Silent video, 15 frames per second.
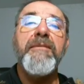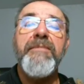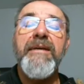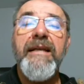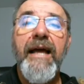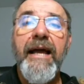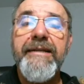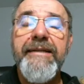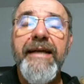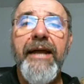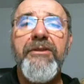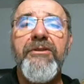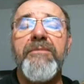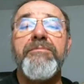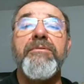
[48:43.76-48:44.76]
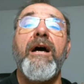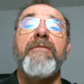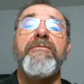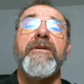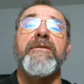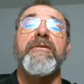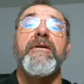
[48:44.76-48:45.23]
to be like Daniel the
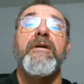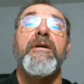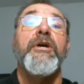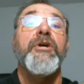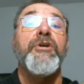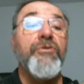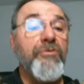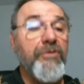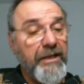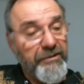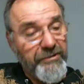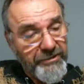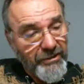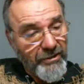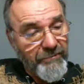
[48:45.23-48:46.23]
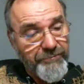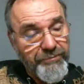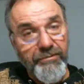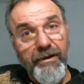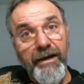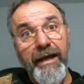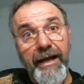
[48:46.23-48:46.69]
prophet. You need to go
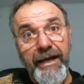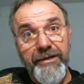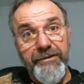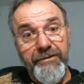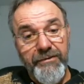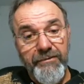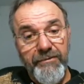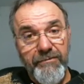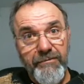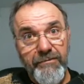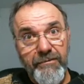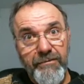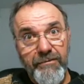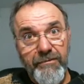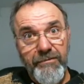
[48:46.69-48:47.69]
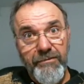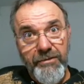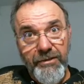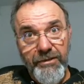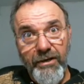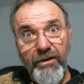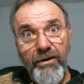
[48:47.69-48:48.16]
pray
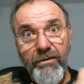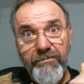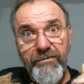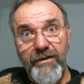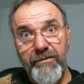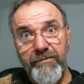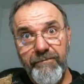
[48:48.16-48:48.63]
to Jehovah,